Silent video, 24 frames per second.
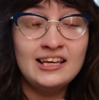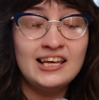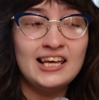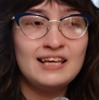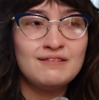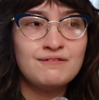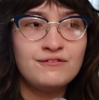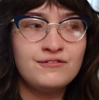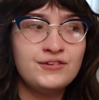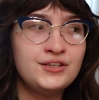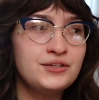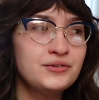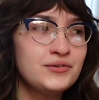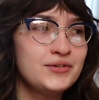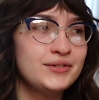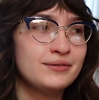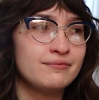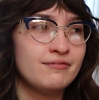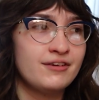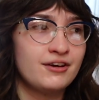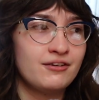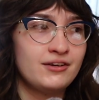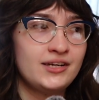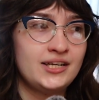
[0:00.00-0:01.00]
It feels
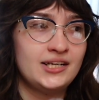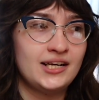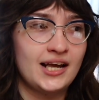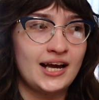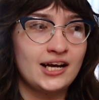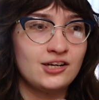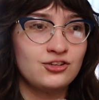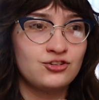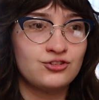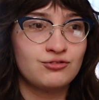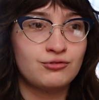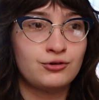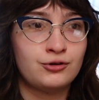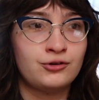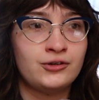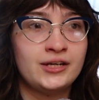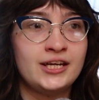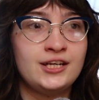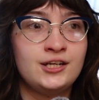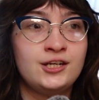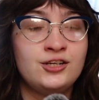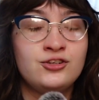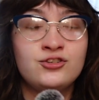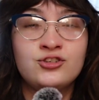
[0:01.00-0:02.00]
very natural.
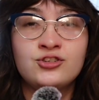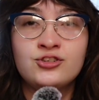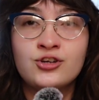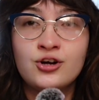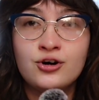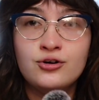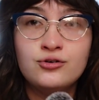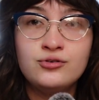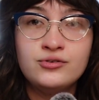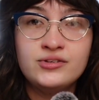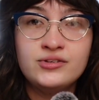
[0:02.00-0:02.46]
It is so